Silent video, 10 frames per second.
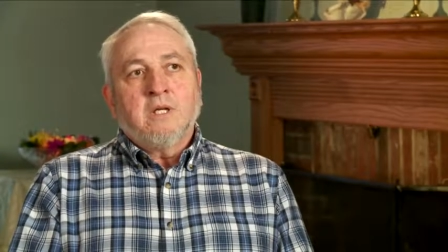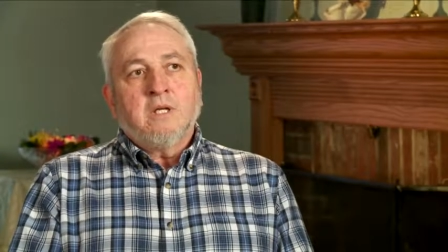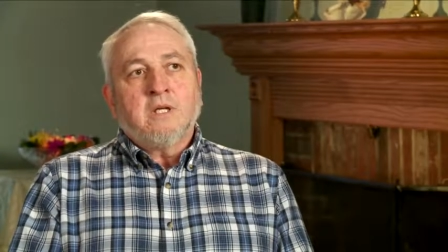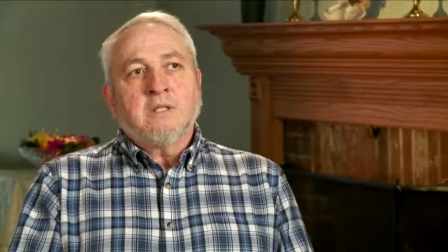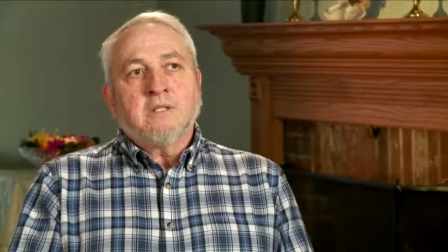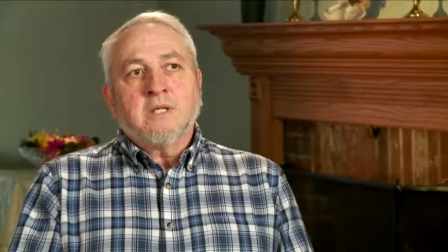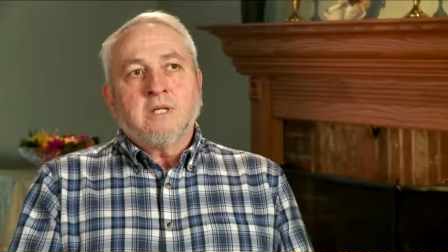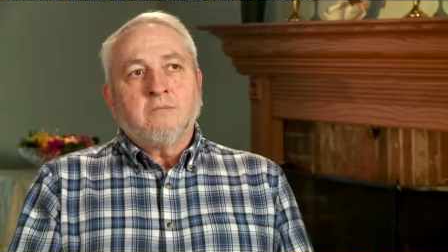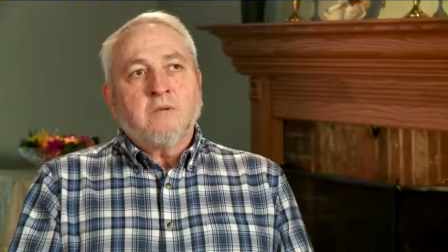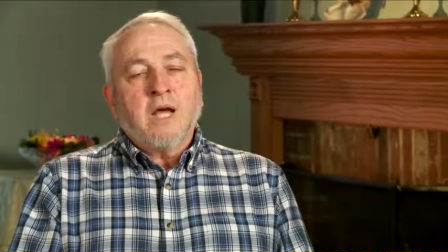And
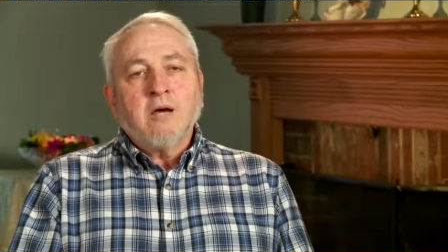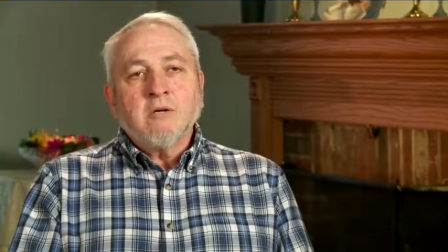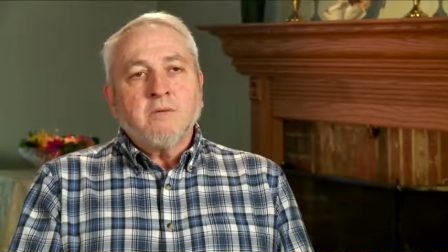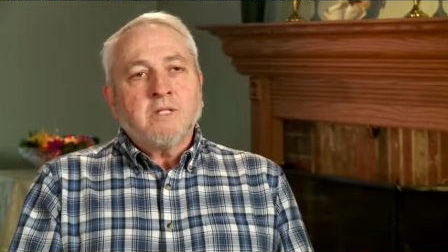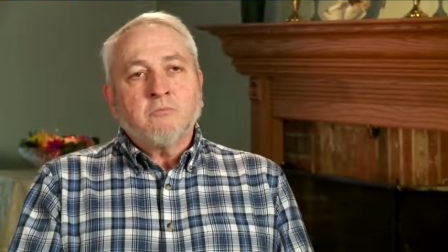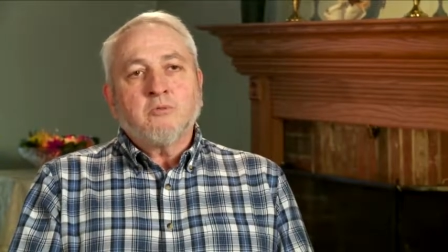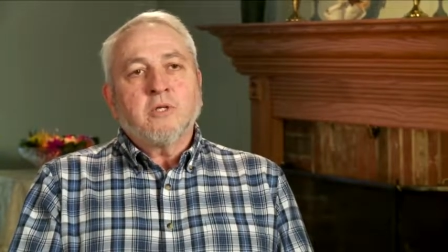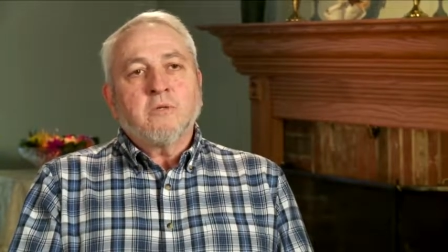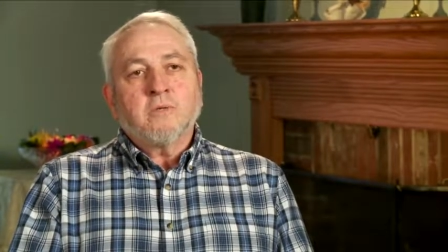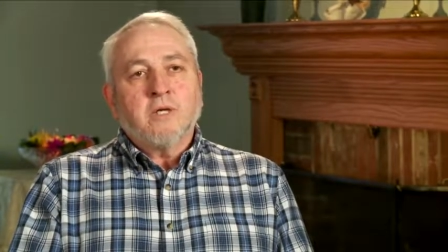now I'm at the
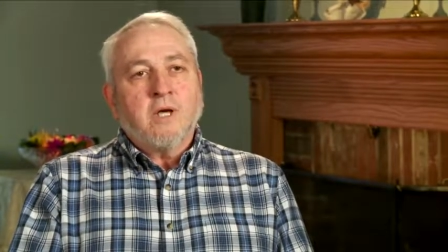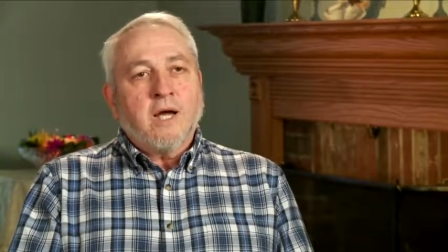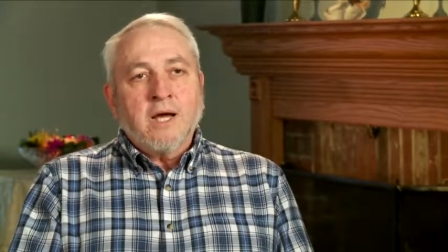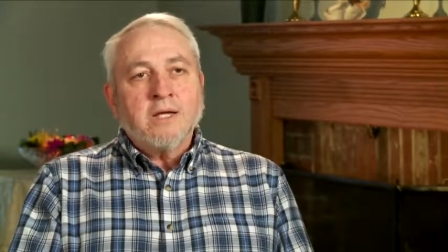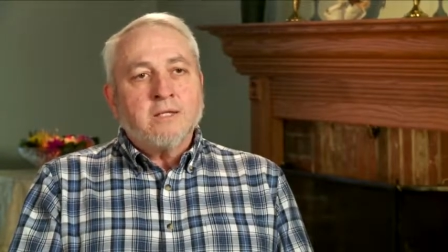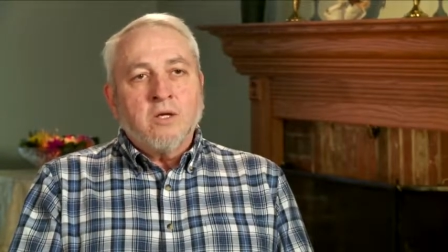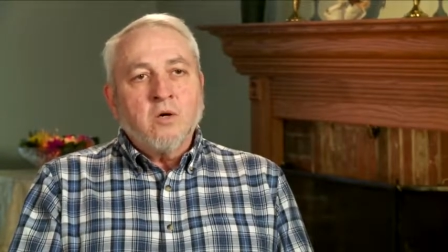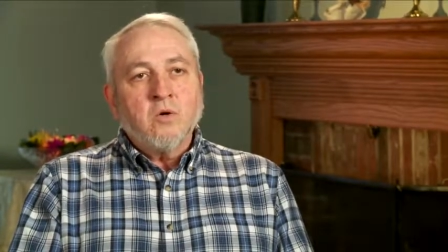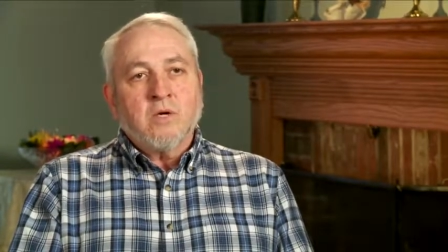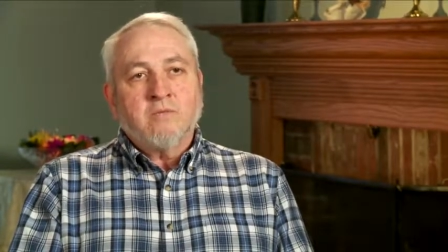point where I
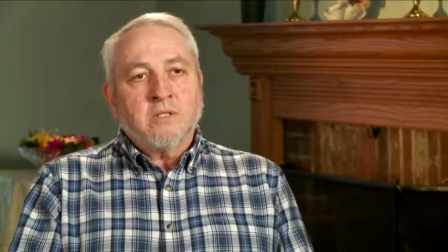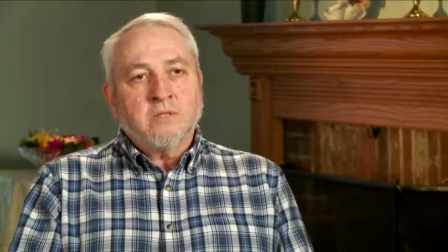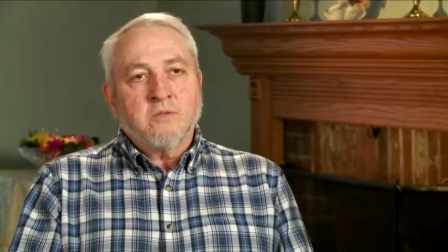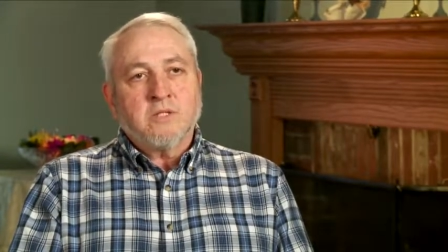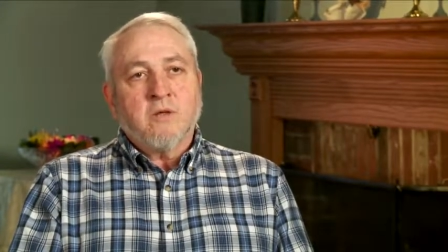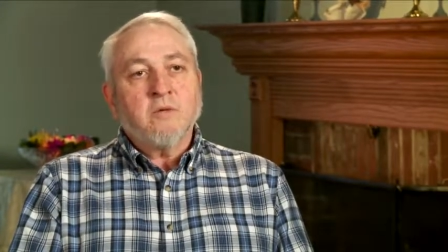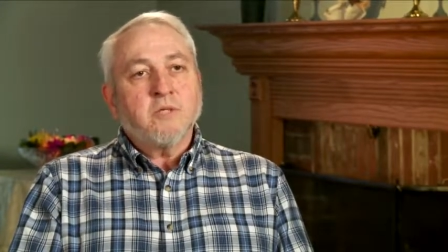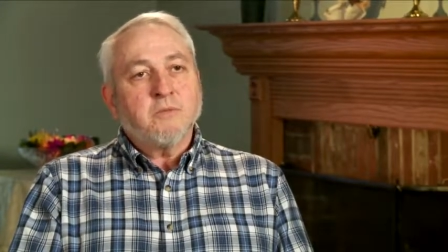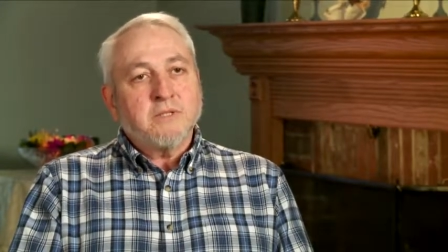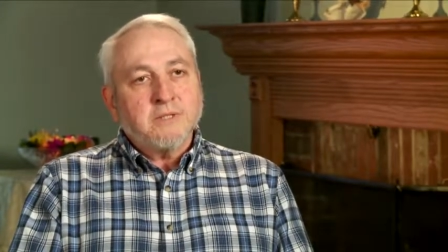know I've got to do something. I'm going
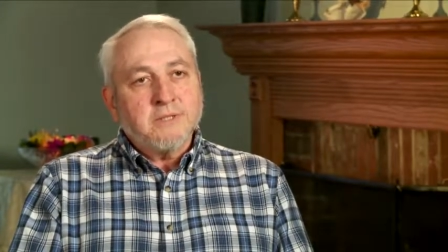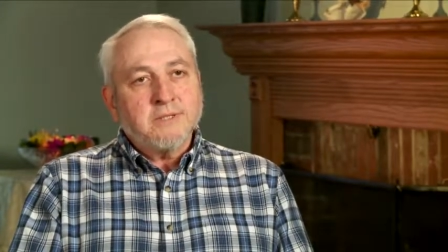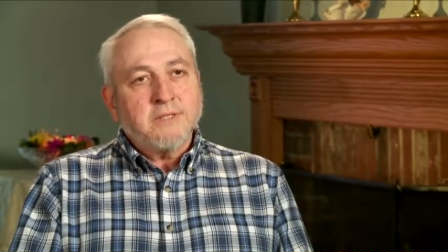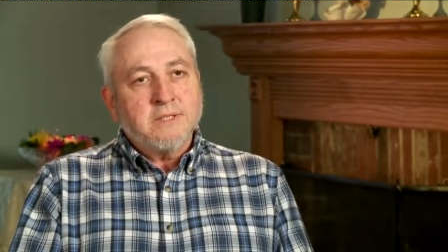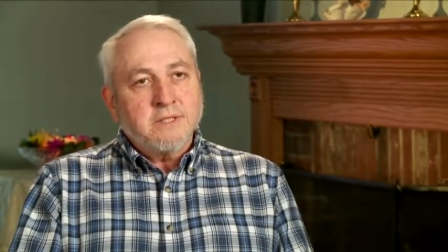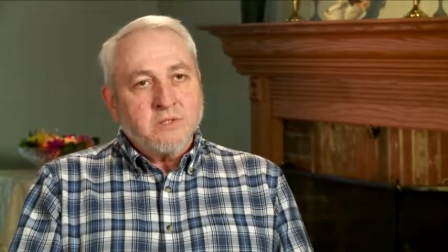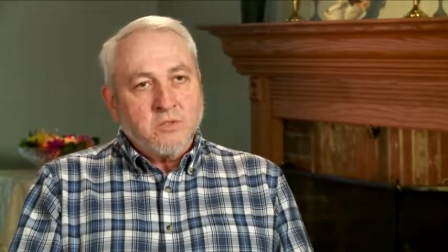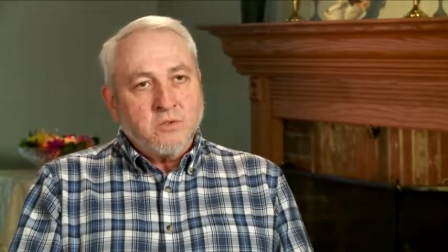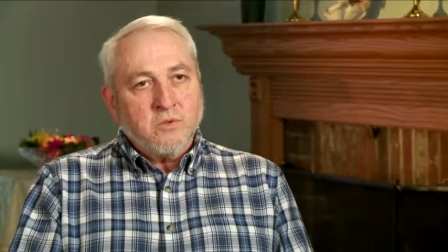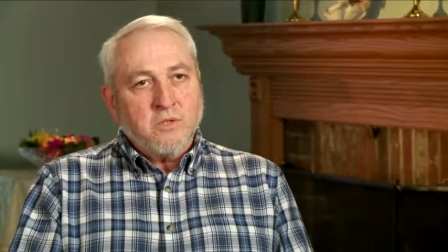to be 60 years
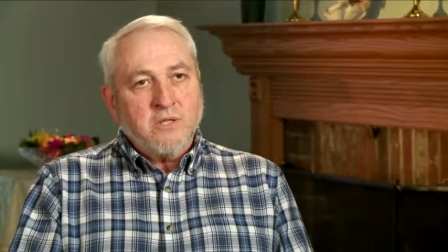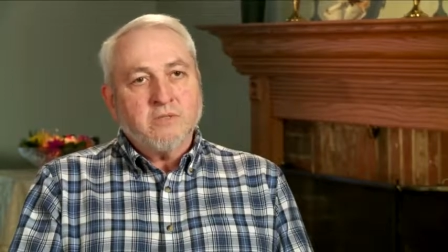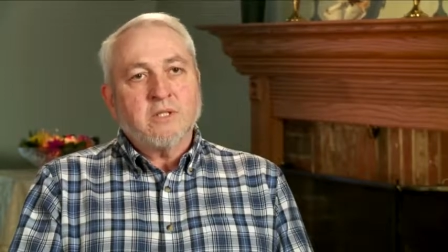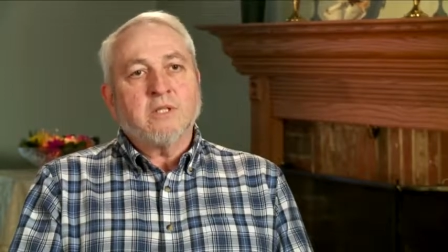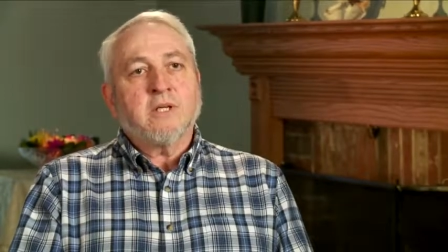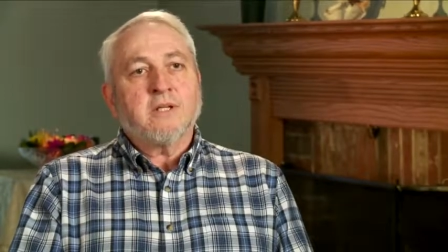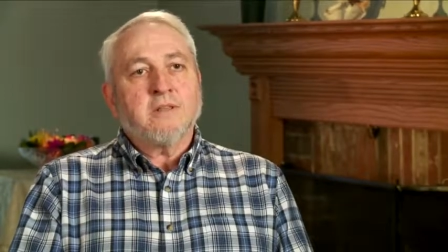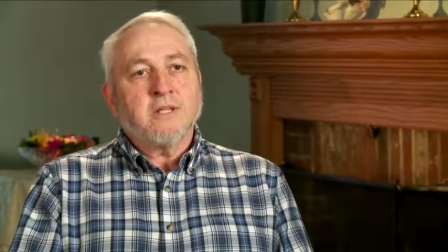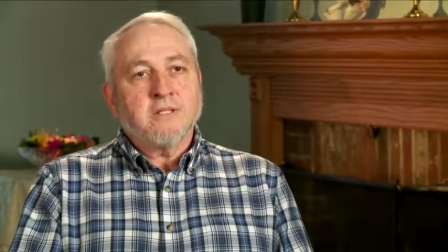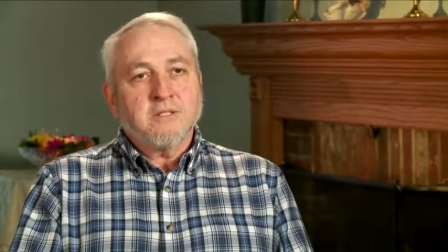old. I've got a lot
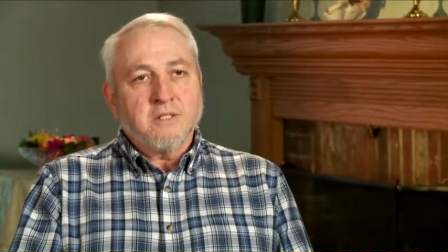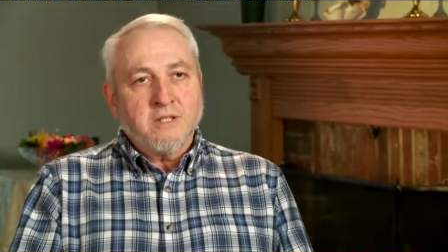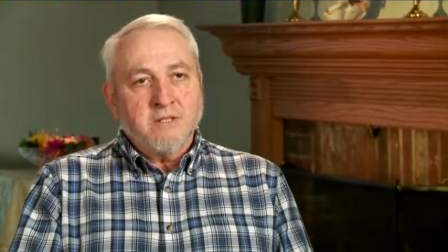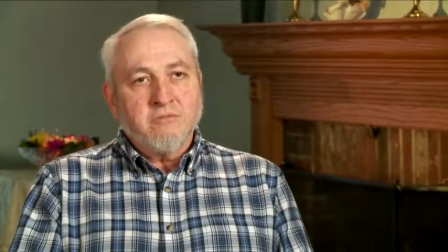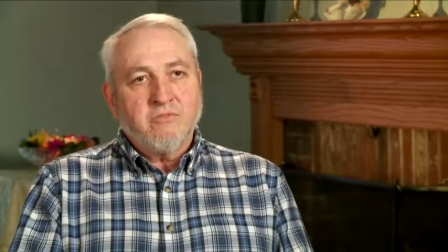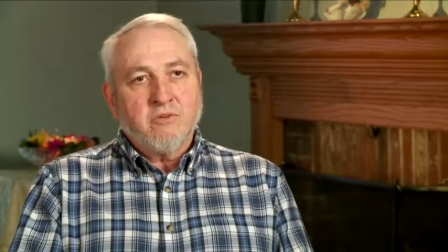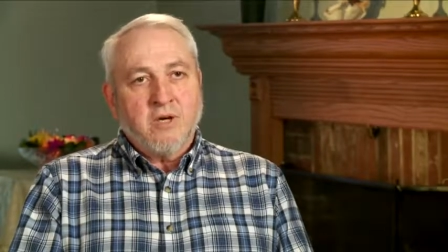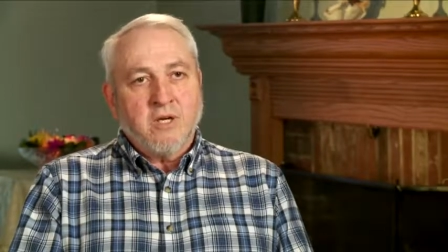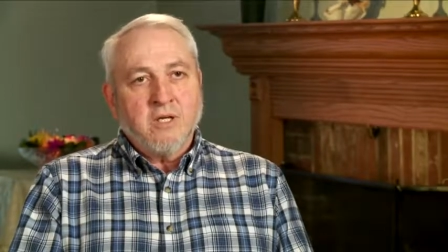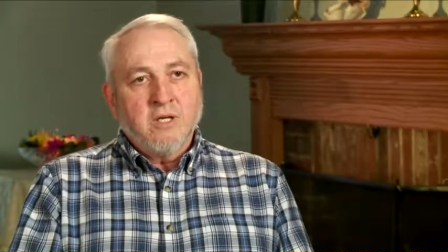of things to live
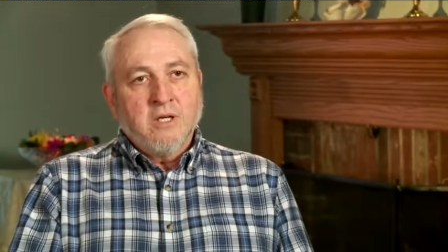for.